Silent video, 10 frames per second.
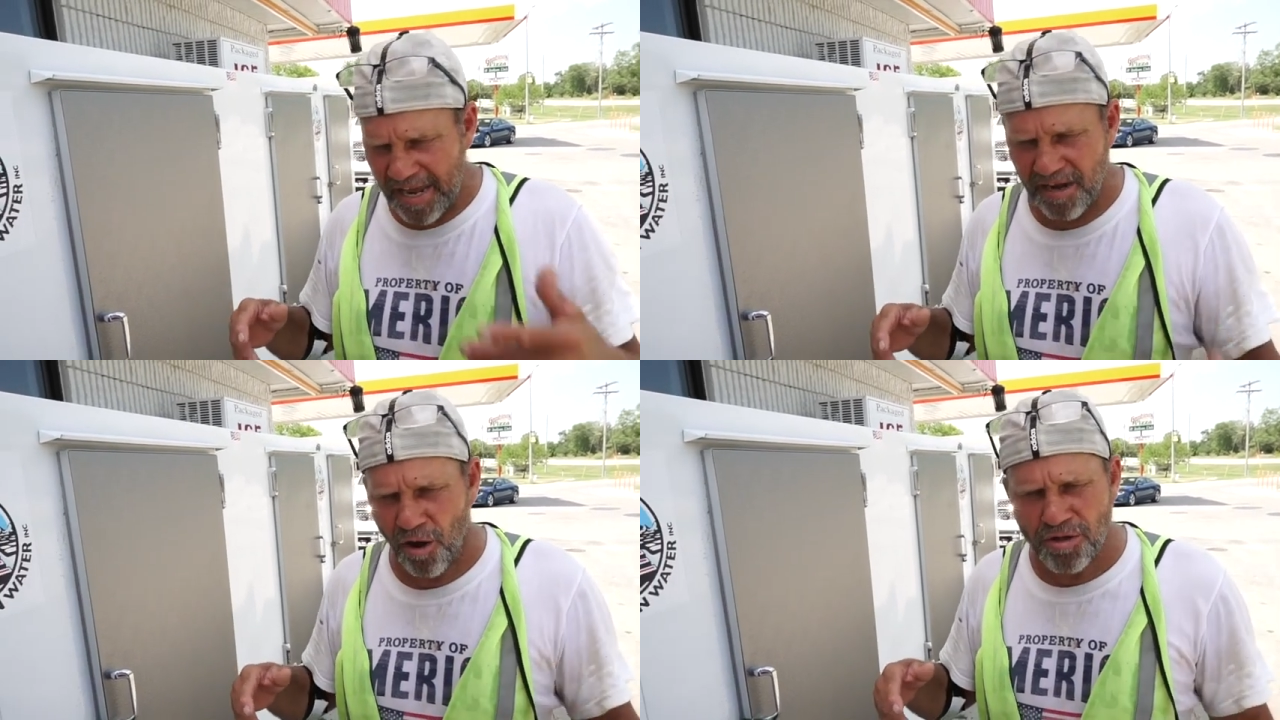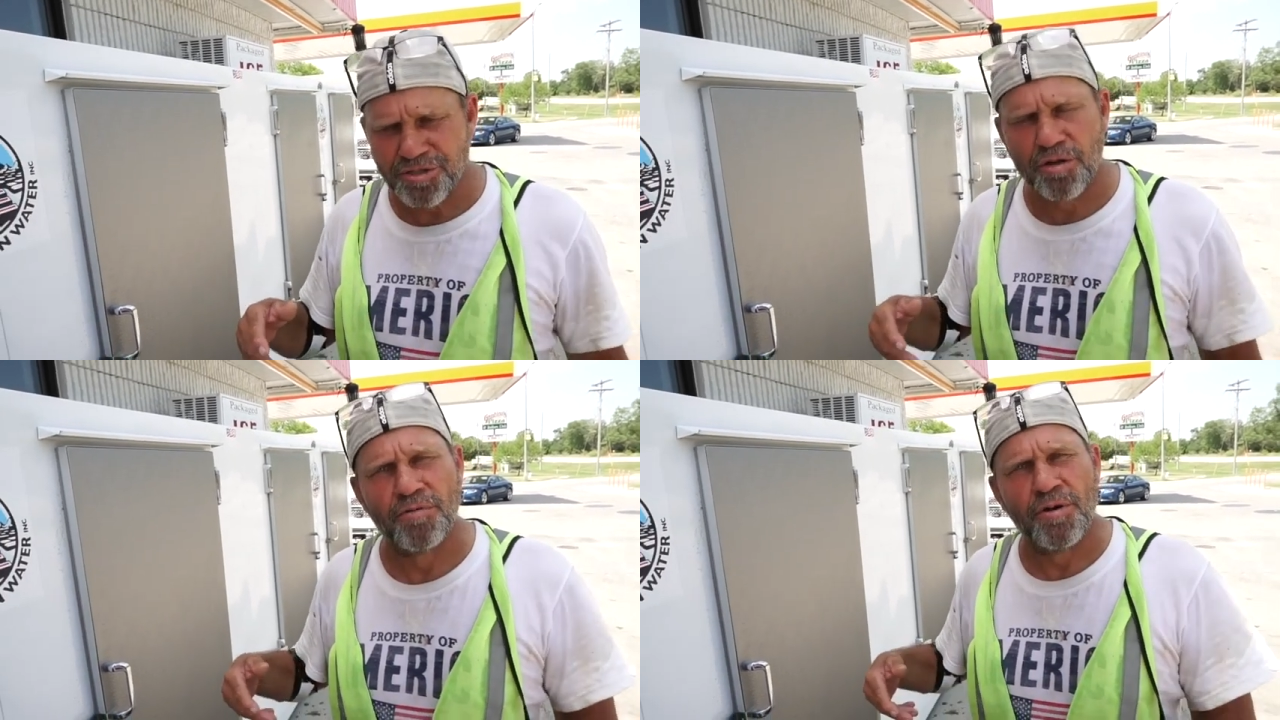and
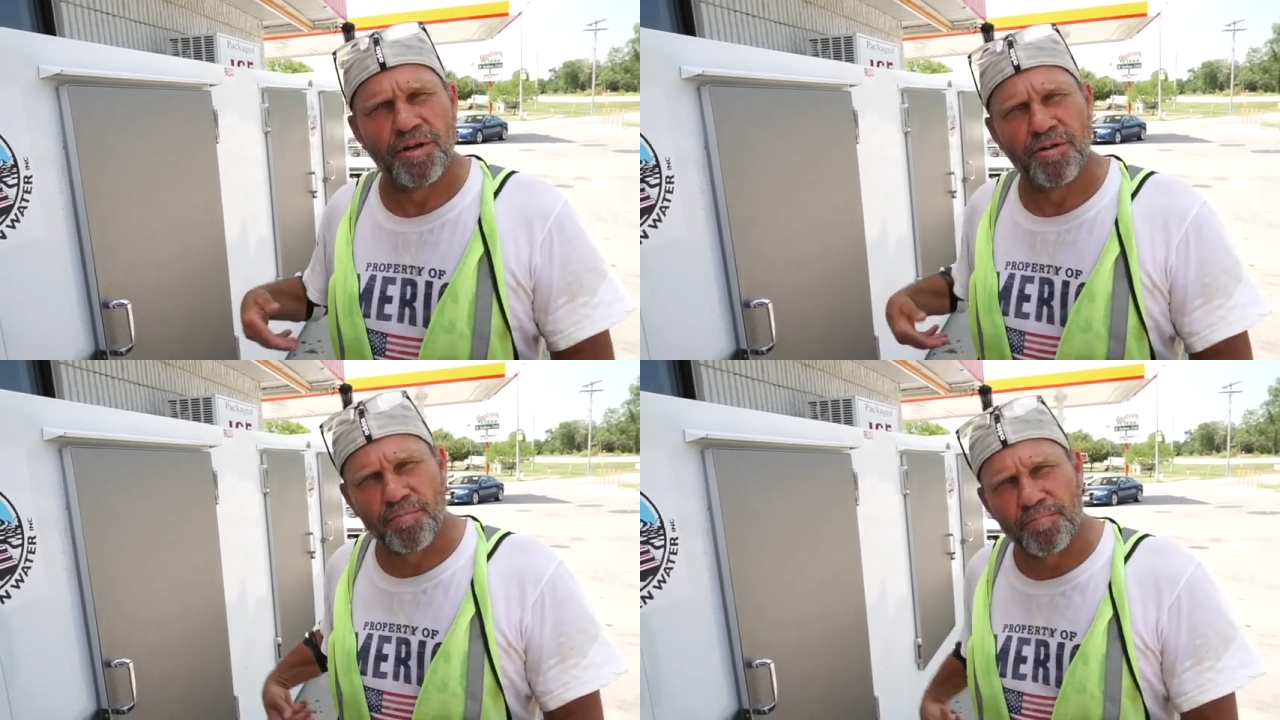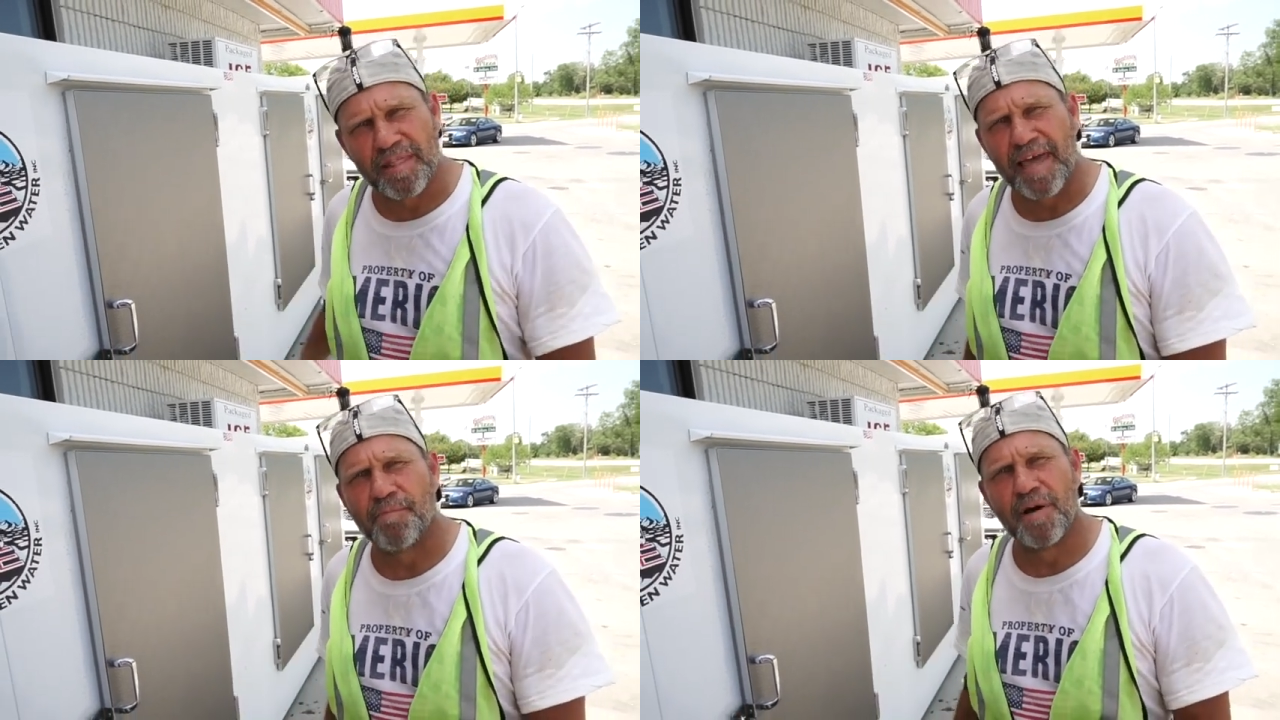also your
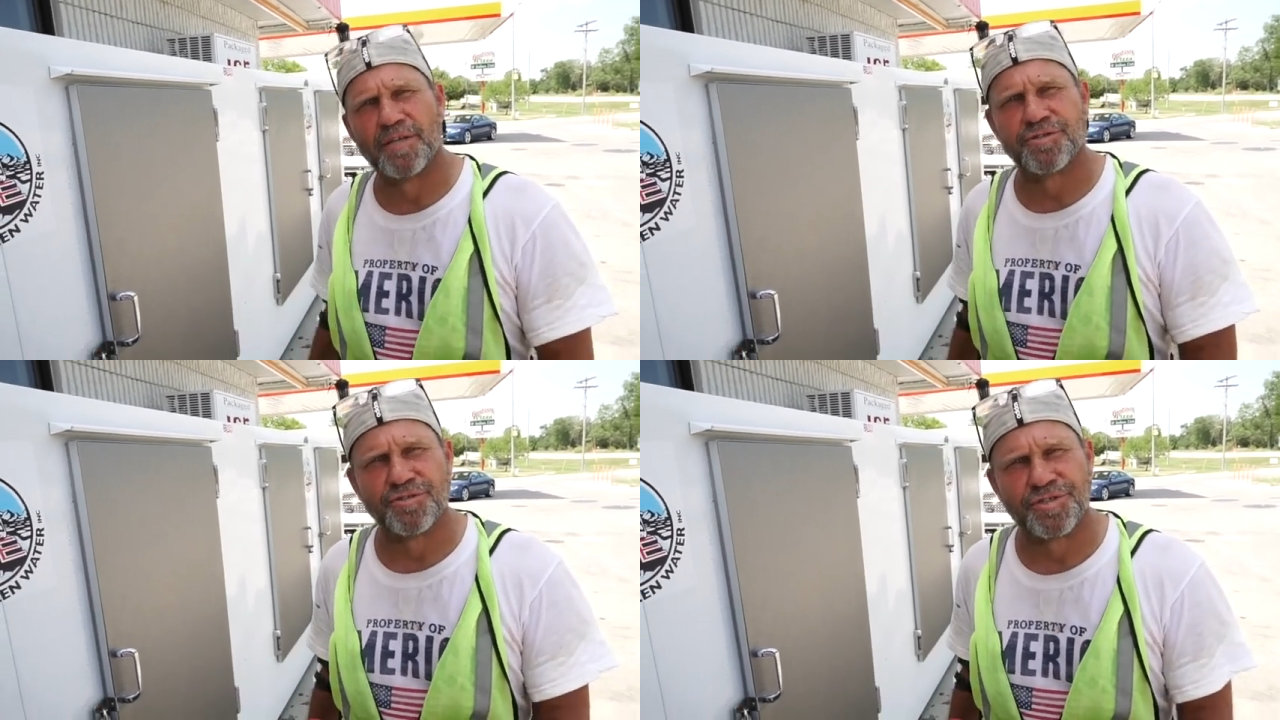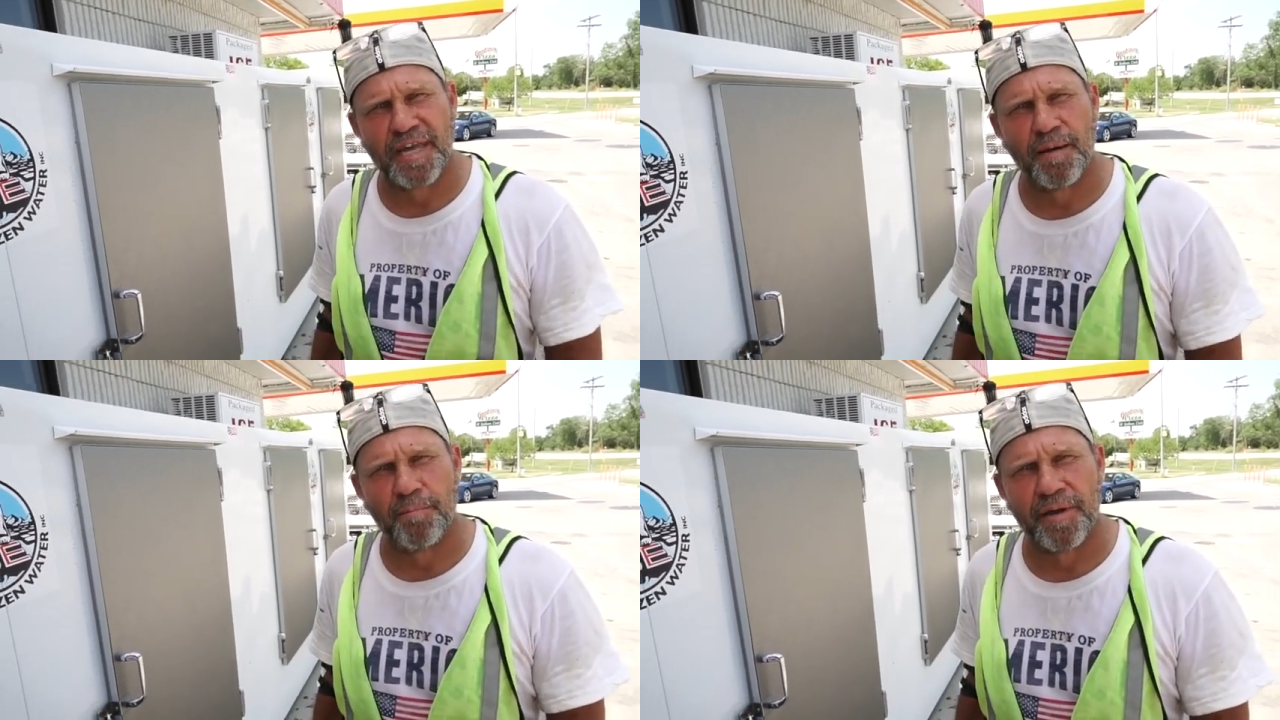leg muscles
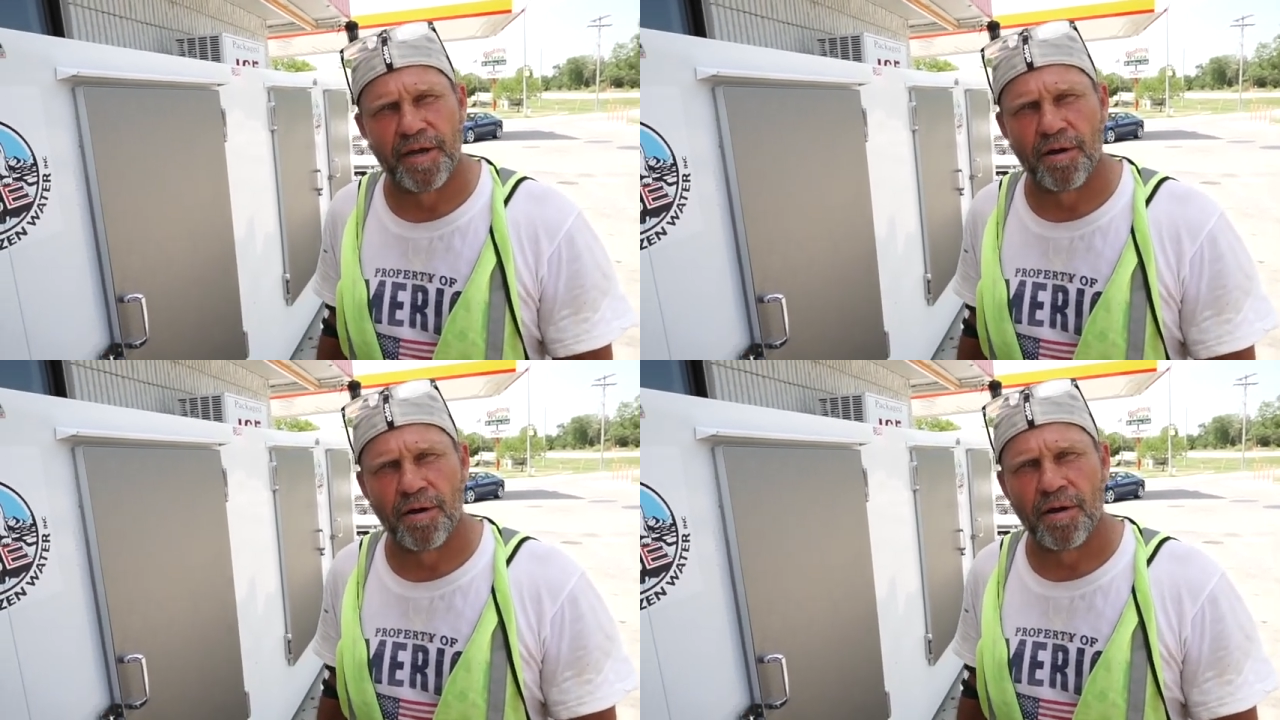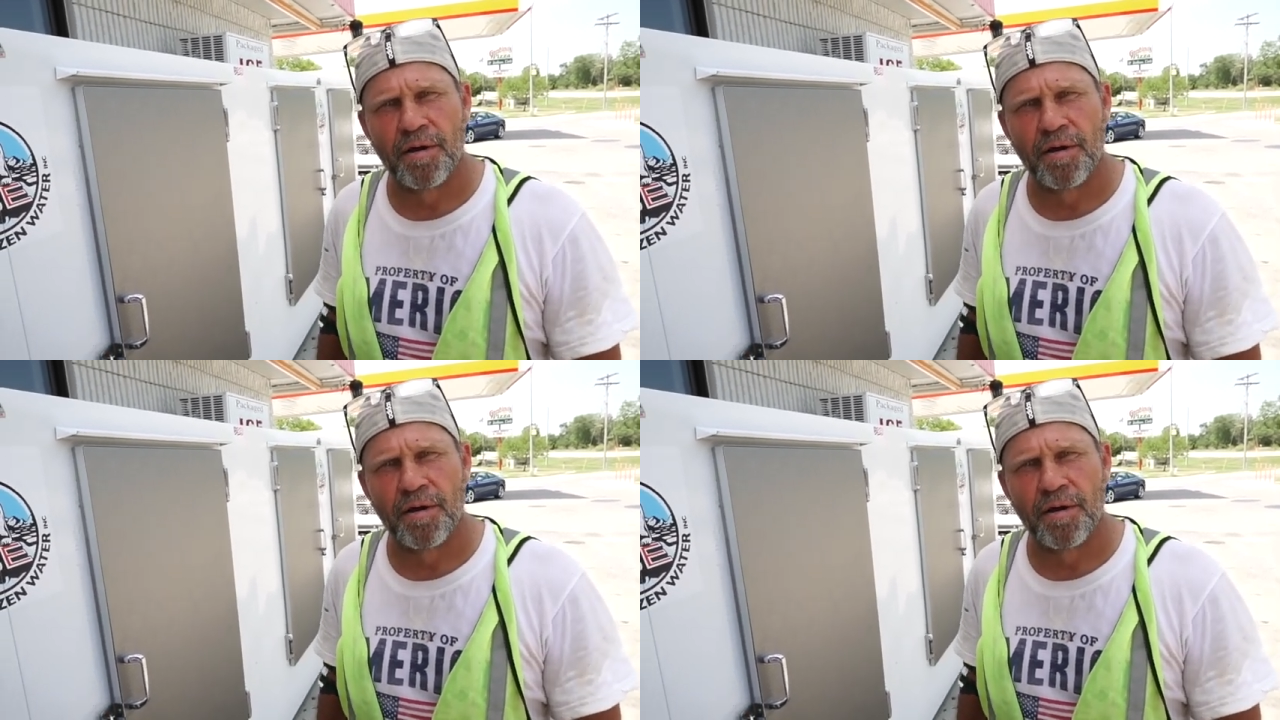get bigger.